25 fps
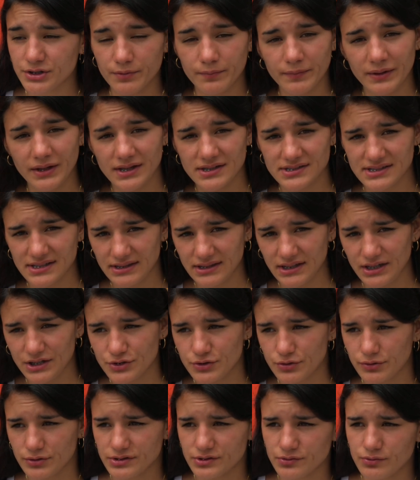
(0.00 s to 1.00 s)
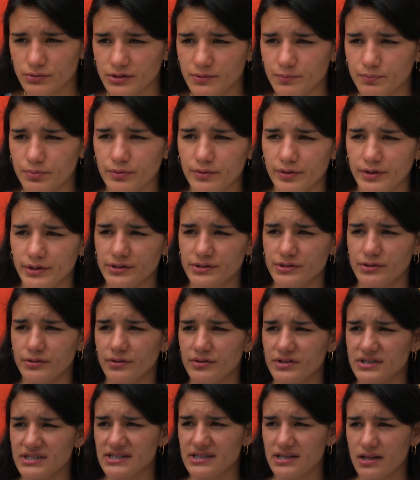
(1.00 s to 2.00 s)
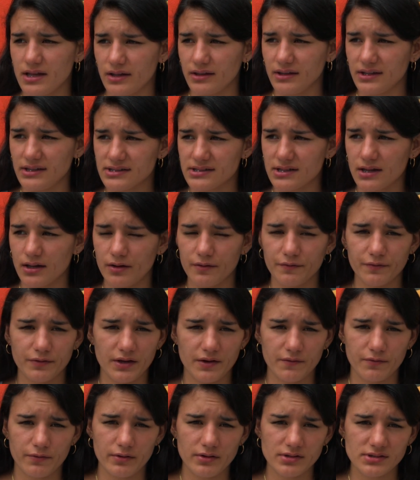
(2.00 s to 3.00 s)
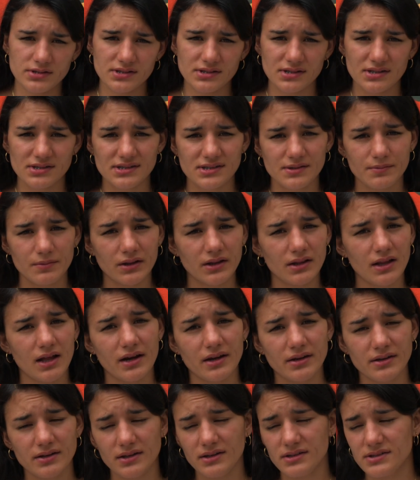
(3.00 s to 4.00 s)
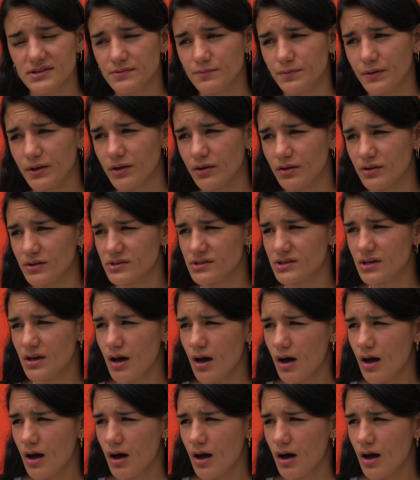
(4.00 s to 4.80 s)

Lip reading: to me as a teacher it's really important to understand these kind of differences and similarities, because